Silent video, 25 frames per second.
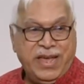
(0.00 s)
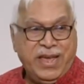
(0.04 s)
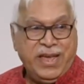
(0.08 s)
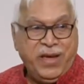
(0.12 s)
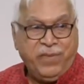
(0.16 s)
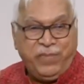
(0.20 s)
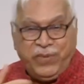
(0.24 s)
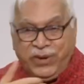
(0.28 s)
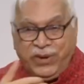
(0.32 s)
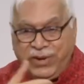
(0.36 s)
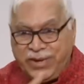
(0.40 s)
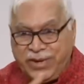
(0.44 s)

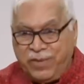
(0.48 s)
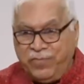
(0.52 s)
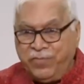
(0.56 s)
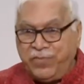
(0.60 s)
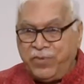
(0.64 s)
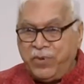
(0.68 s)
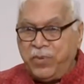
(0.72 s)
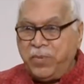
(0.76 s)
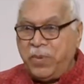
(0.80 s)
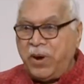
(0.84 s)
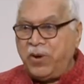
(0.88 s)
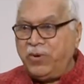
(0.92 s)
If it comes
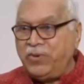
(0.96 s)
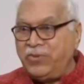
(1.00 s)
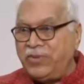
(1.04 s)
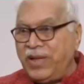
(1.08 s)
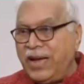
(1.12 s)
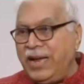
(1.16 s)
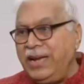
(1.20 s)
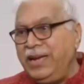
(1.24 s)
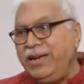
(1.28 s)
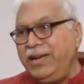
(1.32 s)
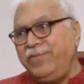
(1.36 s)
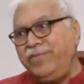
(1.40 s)
from
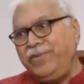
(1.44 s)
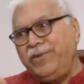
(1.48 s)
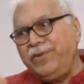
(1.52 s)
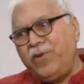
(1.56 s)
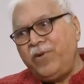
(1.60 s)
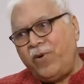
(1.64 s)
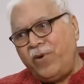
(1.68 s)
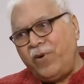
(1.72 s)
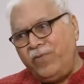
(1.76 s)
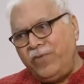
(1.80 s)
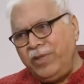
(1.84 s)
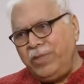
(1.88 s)
outside, it will
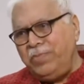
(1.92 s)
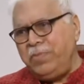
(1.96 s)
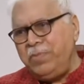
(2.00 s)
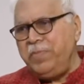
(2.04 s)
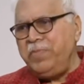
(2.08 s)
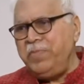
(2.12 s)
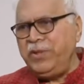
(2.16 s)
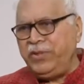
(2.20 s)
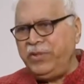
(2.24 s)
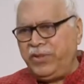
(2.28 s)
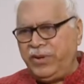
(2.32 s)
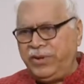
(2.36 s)
always be
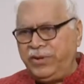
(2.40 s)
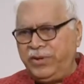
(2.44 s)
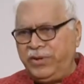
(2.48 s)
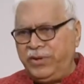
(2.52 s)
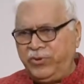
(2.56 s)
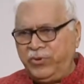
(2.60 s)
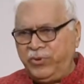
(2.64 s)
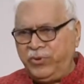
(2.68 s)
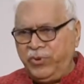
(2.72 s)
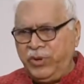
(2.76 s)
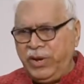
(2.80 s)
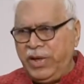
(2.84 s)

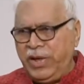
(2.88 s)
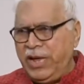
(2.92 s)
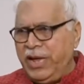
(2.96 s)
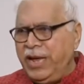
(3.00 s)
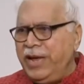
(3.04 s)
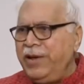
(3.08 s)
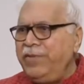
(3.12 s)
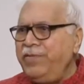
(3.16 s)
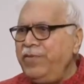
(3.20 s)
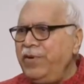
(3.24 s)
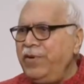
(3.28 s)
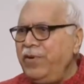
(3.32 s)
misunderstood,
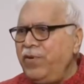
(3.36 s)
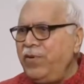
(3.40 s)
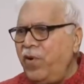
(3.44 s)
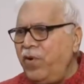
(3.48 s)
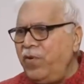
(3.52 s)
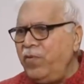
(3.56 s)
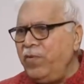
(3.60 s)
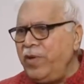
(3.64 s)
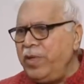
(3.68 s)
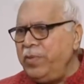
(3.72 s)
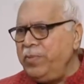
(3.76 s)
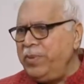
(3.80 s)
it will
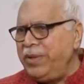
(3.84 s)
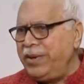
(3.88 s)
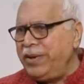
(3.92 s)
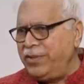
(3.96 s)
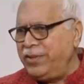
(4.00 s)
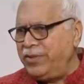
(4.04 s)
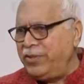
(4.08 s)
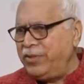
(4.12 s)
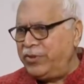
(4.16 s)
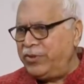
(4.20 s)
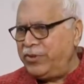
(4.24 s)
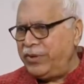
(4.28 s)
always be
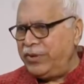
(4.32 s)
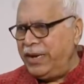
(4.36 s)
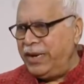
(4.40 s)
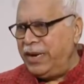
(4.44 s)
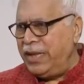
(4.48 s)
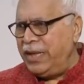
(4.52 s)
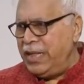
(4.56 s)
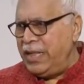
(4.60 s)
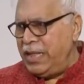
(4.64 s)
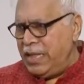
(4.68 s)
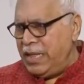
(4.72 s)
resisted.